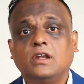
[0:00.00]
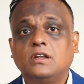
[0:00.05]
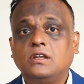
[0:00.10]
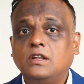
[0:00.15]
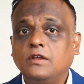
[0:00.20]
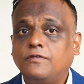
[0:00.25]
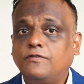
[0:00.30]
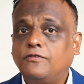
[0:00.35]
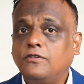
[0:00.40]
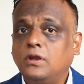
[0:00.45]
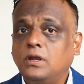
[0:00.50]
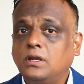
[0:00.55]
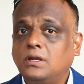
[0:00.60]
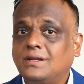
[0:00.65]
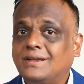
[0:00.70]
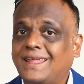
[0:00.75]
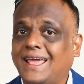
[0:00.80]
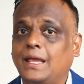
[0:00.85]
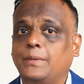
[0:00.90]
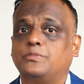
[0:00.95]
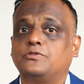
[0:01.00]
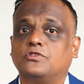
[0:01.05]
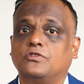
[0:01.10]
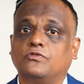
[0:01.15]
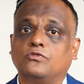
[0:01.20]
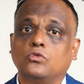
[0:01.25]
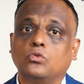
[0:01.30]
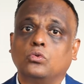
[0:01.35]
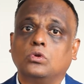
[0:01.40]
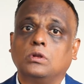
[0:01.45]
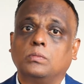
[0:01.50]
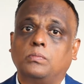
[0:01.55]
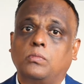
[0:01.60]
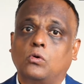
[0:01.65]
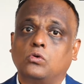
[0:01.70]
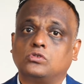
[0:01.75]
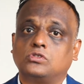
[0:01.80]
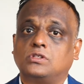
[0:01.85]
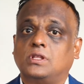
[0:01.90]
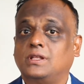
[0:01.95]
are different types of Google
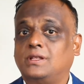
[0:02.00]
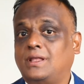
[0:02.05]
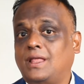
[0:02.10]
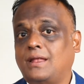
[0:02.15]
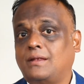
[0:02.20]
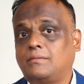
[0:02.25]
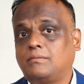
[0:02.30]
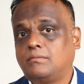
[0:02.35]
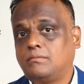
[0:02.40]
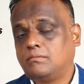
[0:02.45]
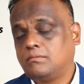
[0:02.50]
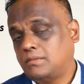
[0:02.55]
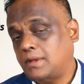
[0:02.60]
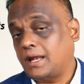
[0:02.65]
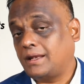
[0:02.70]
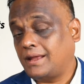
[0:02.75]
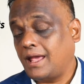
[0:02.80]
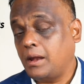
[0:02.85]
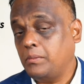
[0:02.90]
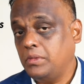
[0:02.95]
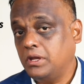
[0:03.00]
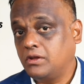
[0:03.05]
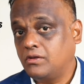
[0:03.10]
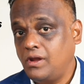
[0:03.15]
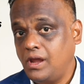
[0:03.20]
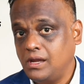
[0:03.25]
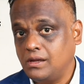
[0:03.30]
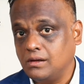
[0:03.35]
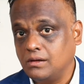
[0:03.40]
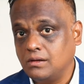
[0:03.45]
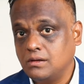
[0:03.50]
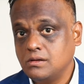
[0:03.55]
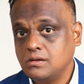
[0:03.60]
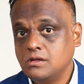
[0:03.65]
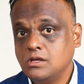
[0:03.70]
posts that can be created.